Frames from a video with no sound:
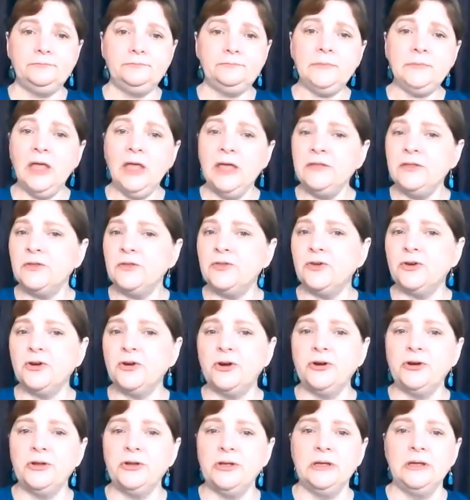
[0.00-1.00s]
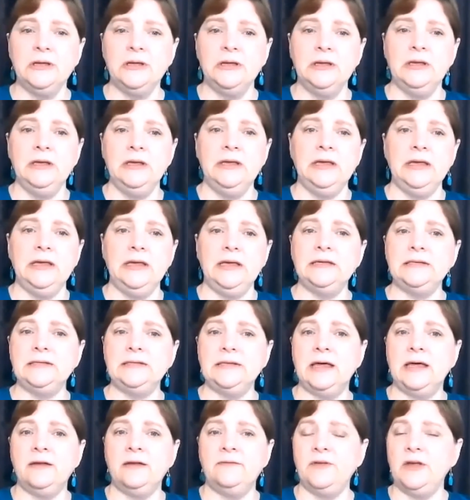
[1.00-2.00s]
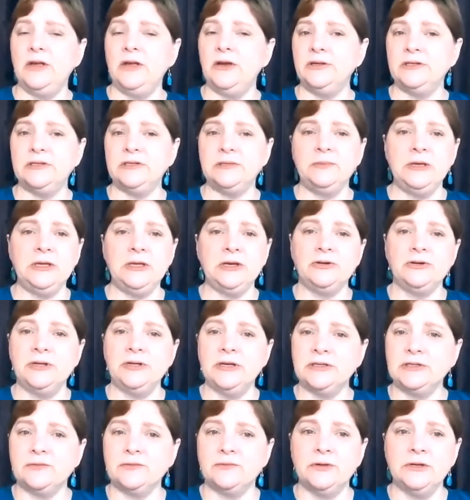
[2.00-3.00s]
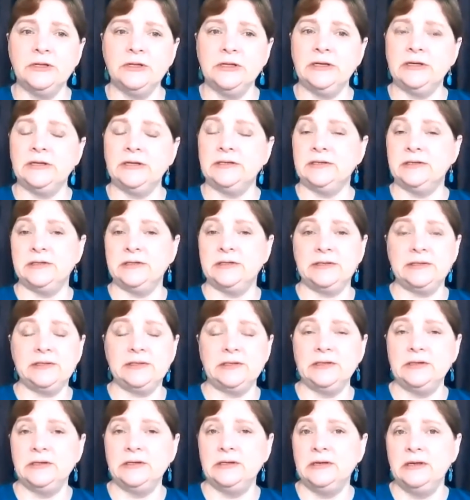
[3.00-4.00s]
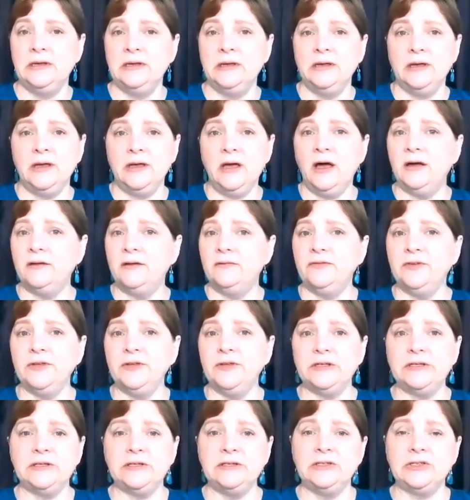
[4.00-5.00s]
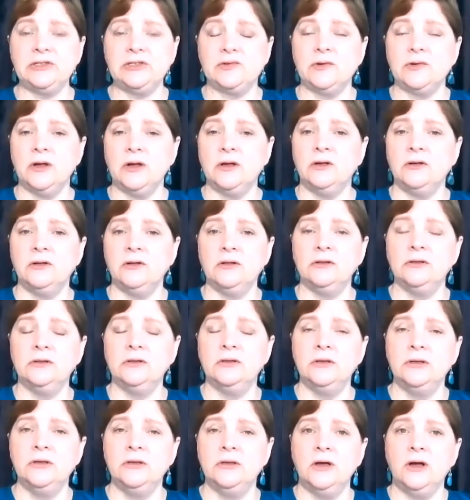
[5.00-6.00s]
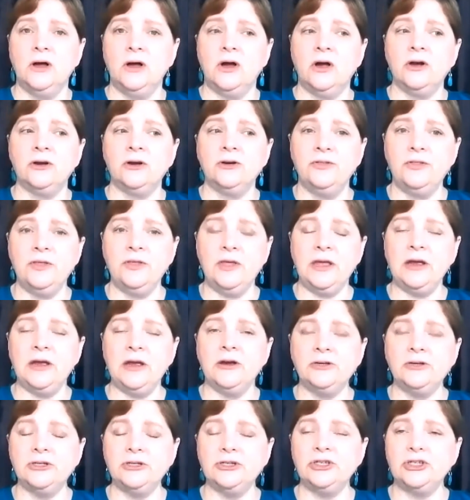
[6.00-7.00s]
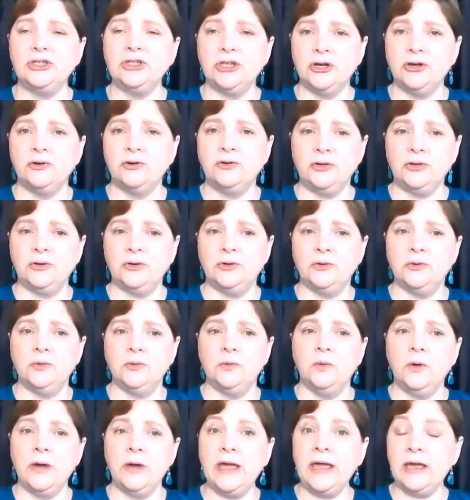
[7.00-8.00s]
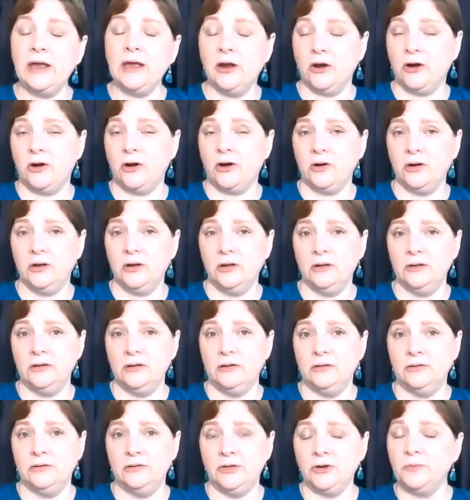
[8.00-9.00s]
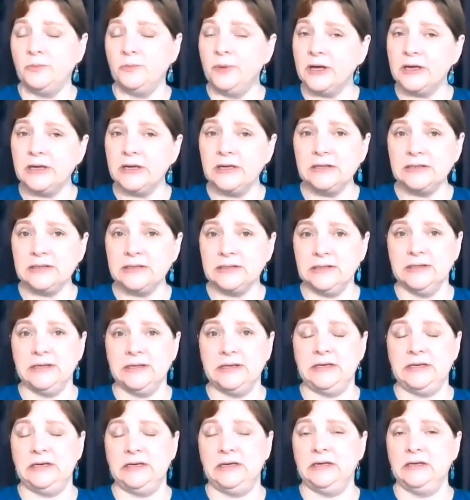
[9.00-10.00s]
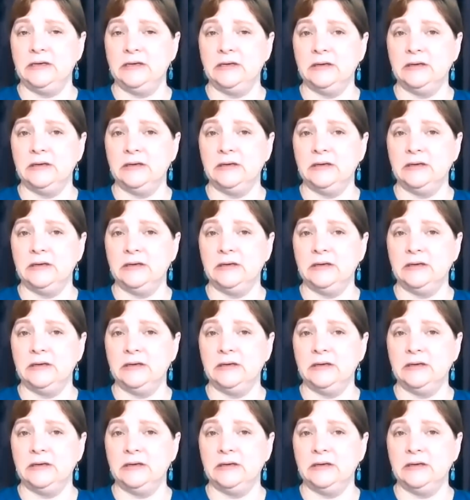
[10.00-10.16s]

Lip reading: And the third is that a fairness meter doesn't really exist. Conflict and struggle are there to show you where your bucket is leaking.